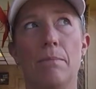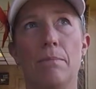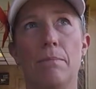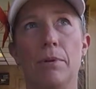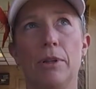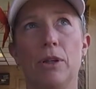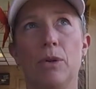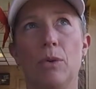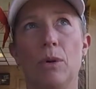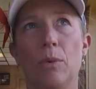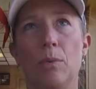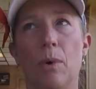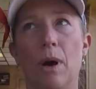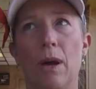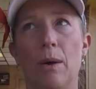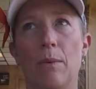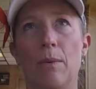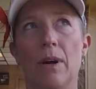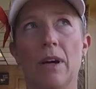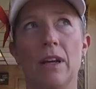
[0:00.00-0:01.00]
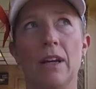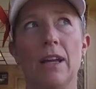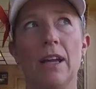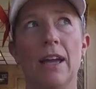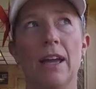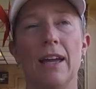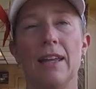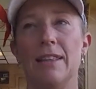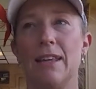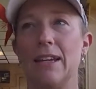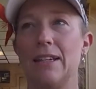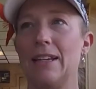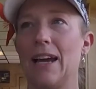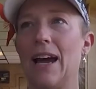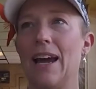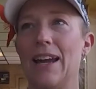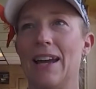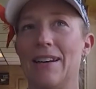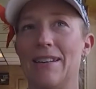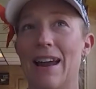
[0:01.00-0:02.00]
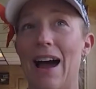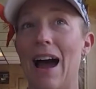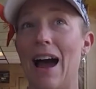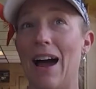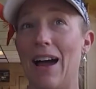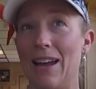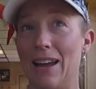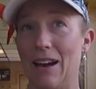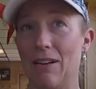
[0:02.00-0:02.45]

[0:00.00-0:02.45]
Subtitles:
blue and white one, they tie a knot